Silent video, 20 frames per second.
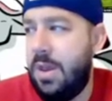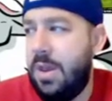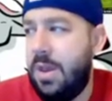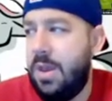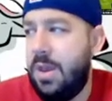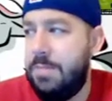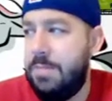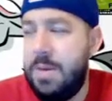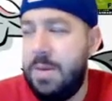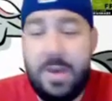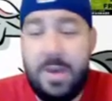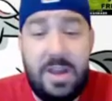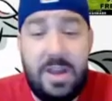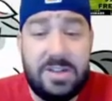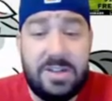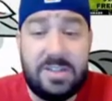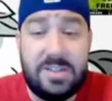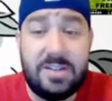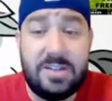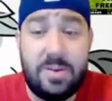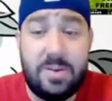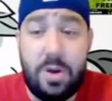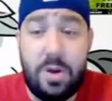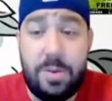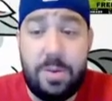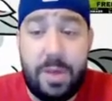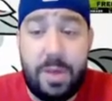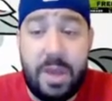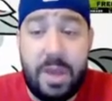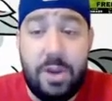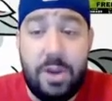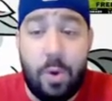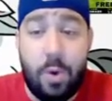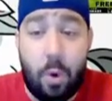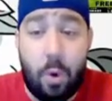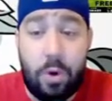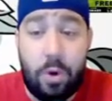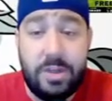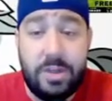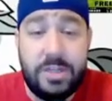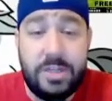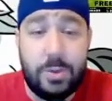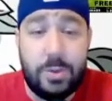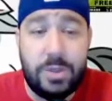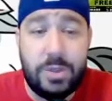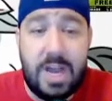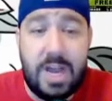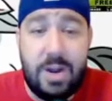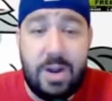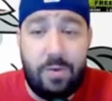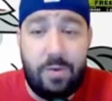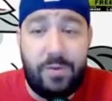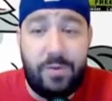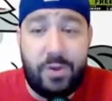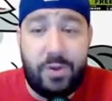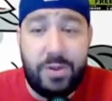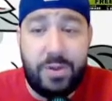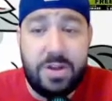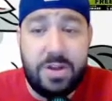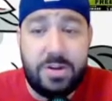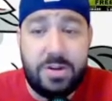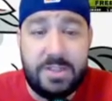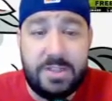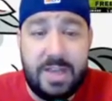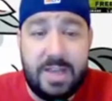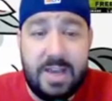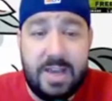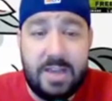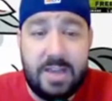Maybe he just doesn't want to play in New Orleans, which I don't fully understand